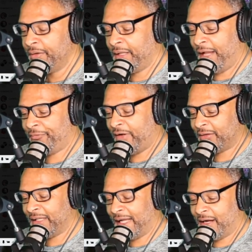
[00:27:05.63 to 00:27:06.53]
Laugh
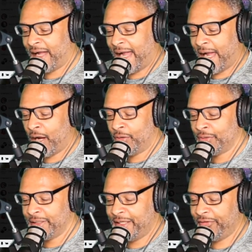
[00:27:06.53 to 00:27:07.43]
out loud how?
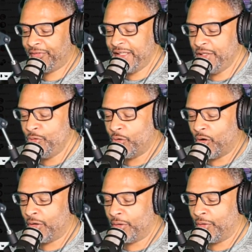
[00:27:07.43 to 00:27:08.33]
Kissing you
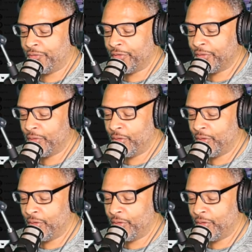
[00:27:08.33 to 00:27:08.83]
all over.